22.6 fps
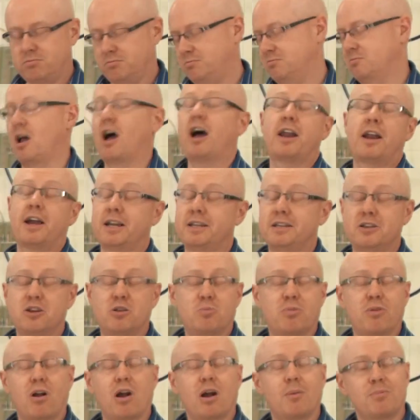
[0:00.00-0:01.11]
non-ideal
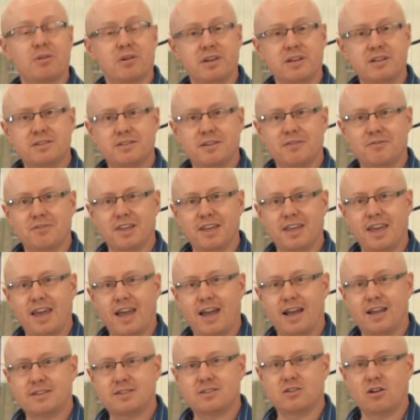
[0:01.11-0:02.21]
properties of the
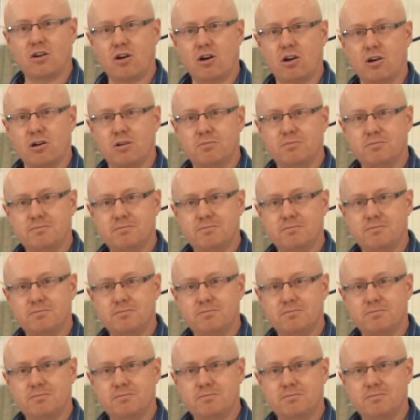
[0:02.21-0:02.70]
gas are.